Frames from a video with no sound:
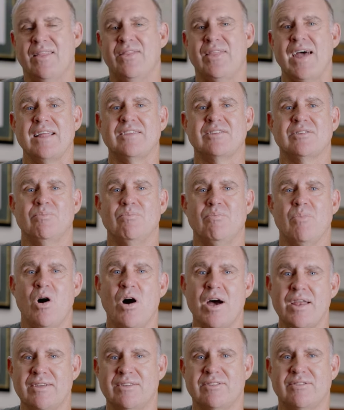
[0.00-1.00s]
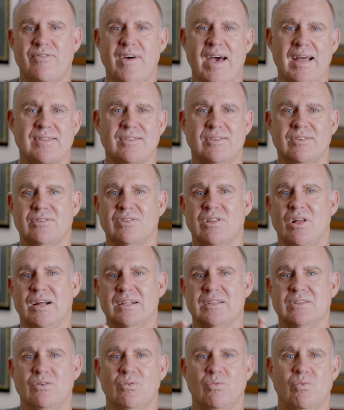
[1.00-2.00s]
That's minus factors
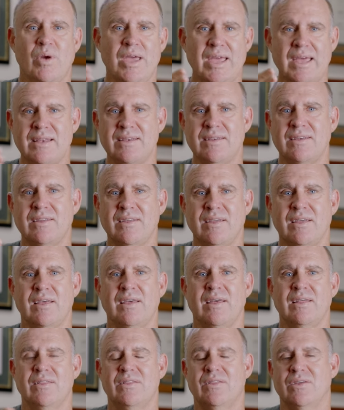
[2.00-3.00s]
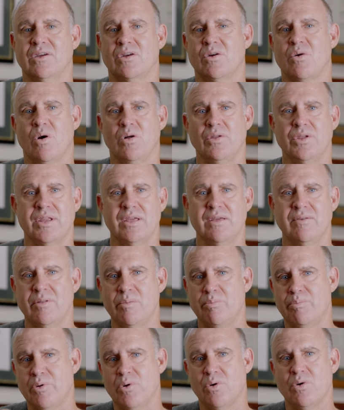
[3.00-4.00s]
like the wind, the quality of the
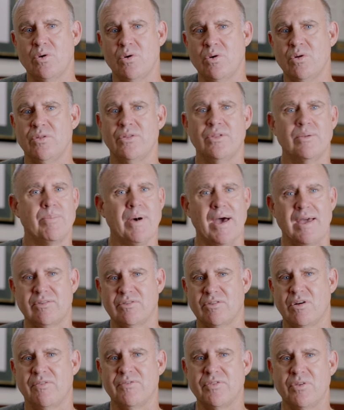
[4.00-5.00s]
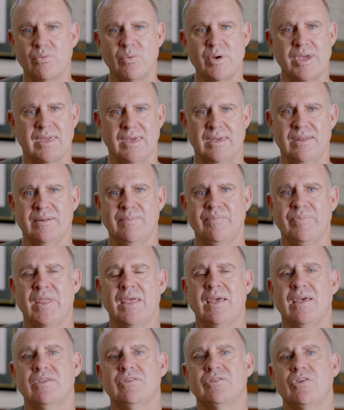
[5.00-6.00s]
ball, the pace off the wicket.
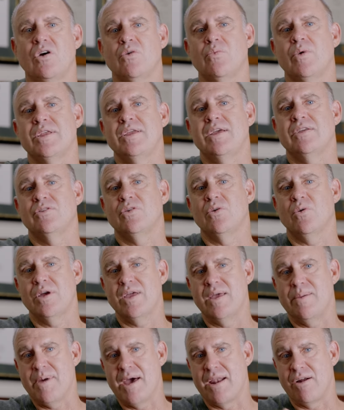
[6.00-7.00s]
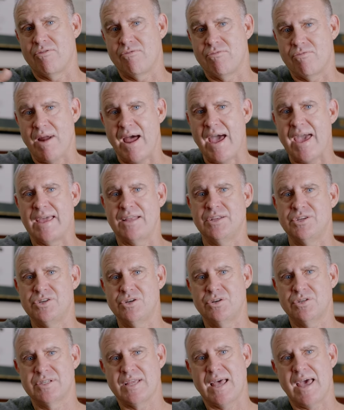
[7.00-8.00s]
So when you're talking about a range,
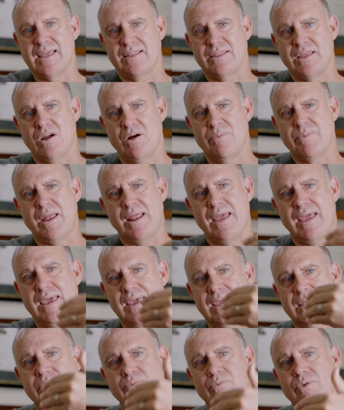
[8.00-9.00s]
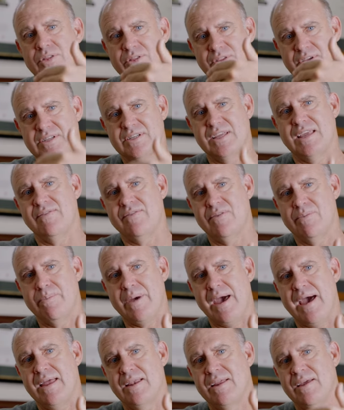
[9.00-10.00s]
you're saying that I'm going to hit with this given
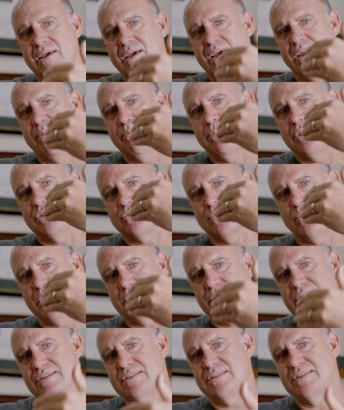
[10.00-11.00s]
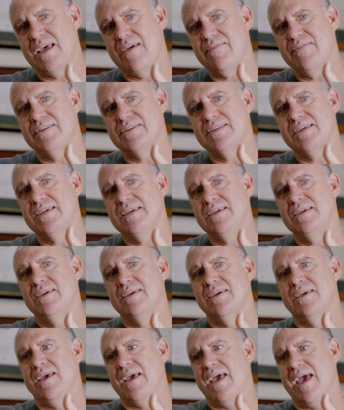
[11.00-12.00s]
bat between 70
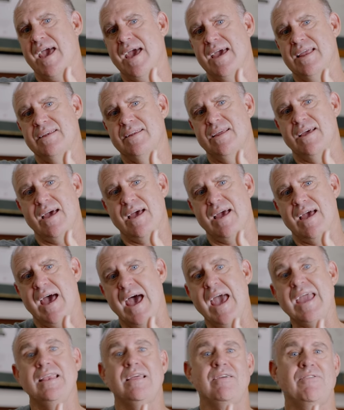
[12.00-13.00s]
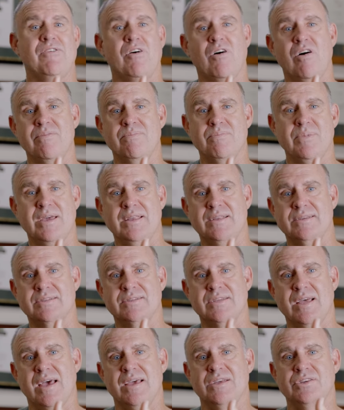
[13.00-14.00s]
and 85 meters,
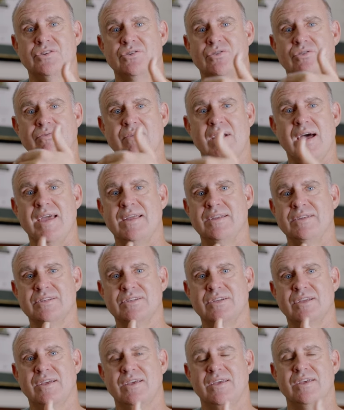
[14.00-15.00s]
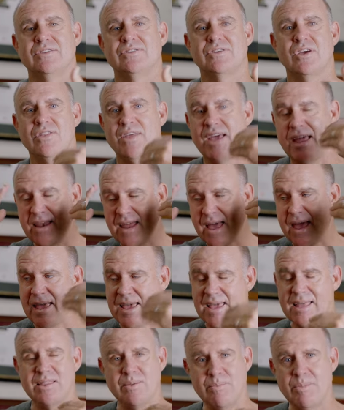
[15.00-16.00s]
say, is your range. So then
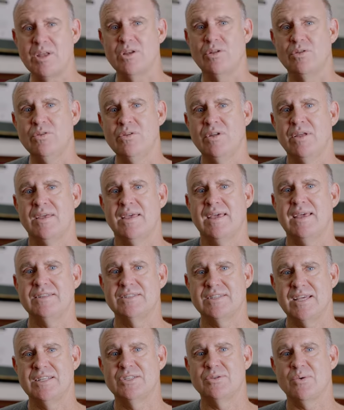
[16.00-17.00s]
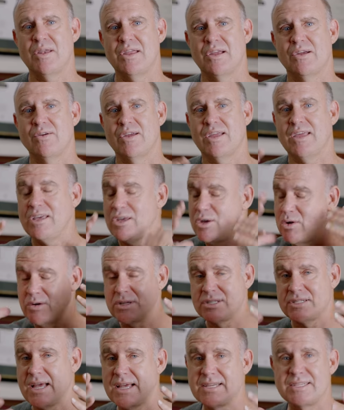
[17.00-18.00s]
in the middle, in T20 cricket, you're
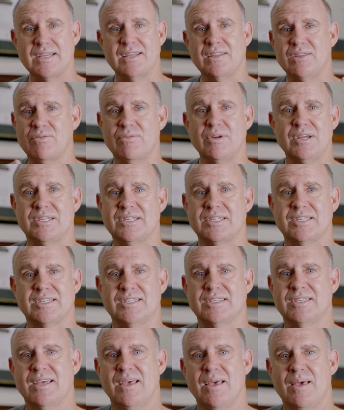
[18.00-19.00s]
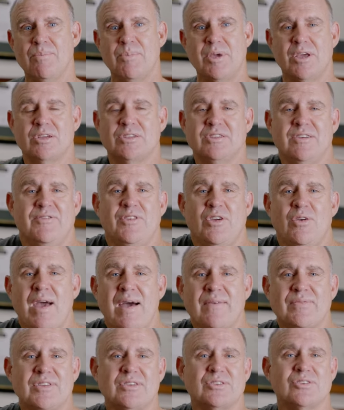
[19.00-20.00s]
assessing the risks, because if you
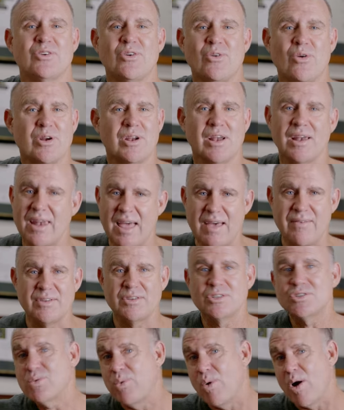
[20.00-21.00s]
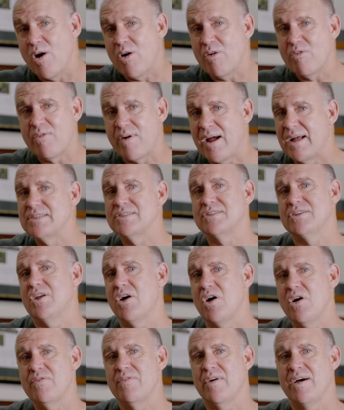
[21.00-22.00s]
have to score at 11, 12 runs and
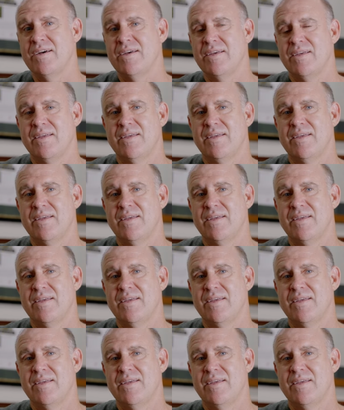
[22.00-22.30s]
over,